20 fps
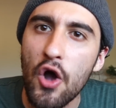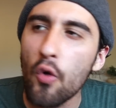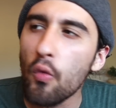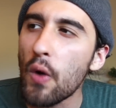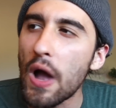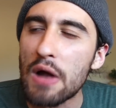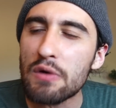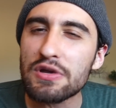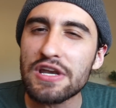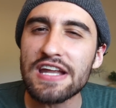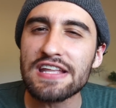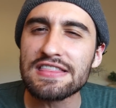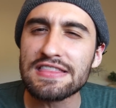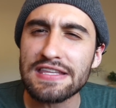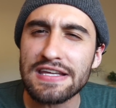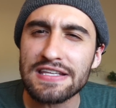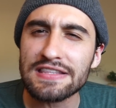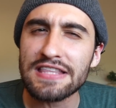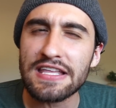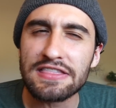Why would I
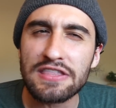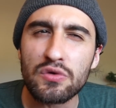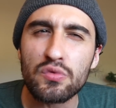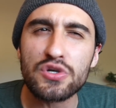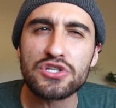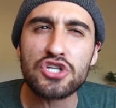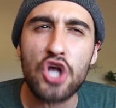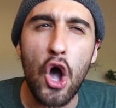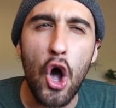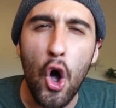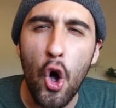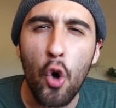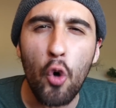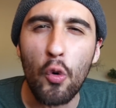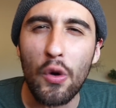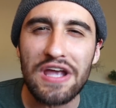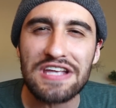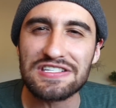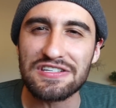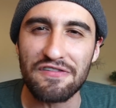think that there was
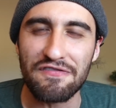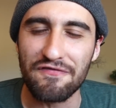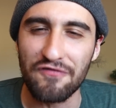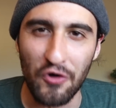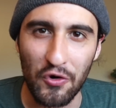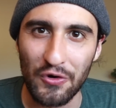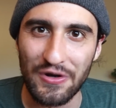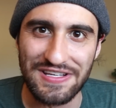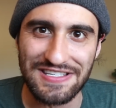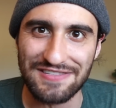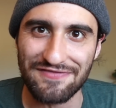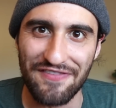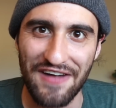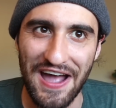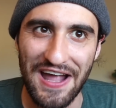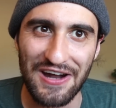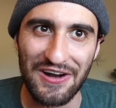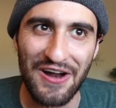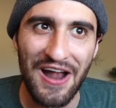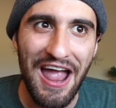always a forest
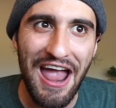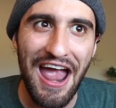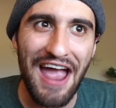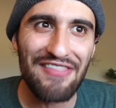fire